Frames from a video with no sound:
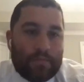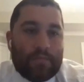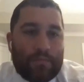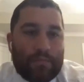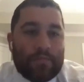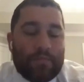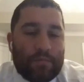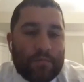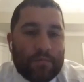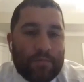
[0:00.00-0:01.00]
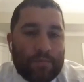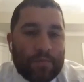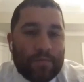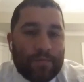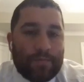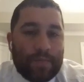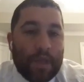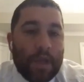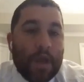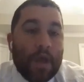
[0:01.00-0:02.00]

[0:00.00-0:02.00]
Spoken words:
(no one is talking)